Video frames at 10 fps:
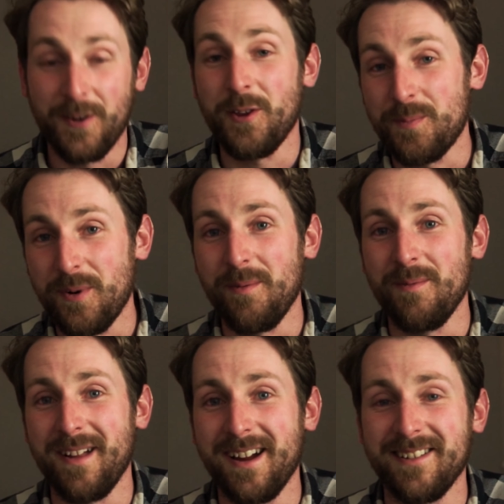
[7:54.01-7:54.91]
Another
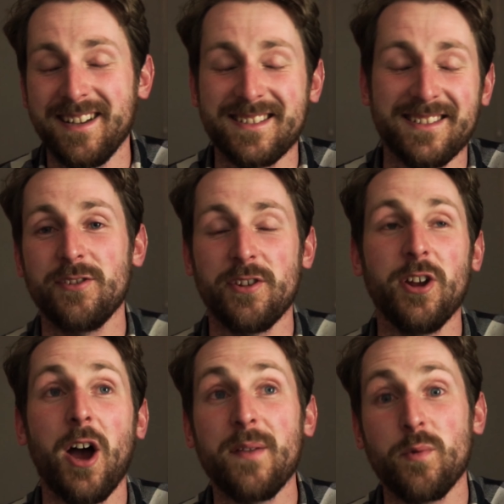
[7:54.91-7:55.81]
problem though is that
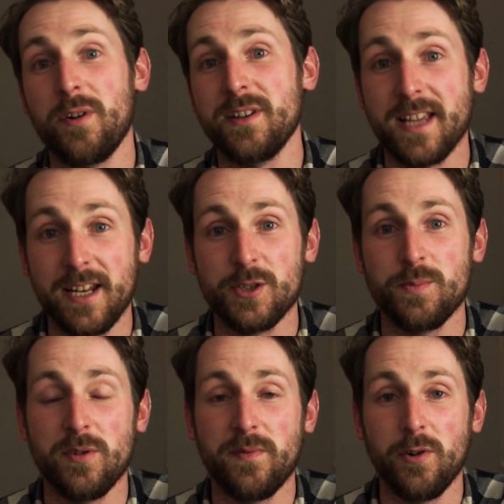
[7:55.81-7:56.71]
not everyone is
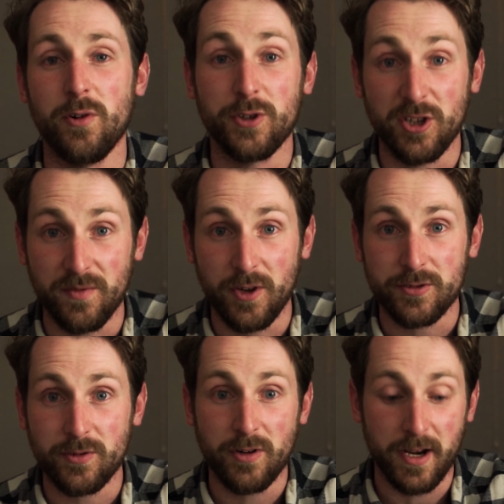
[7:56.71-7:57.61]
eligible for
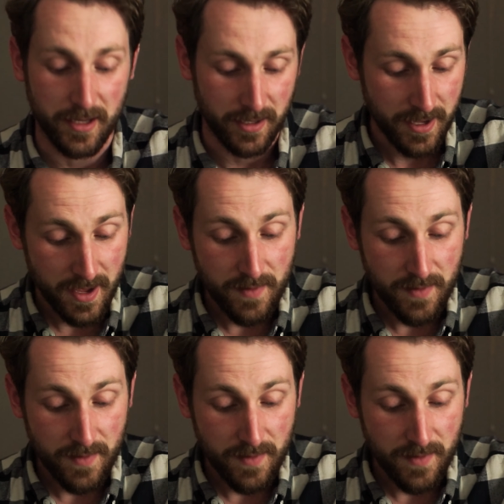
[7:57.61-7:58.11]
universal credit.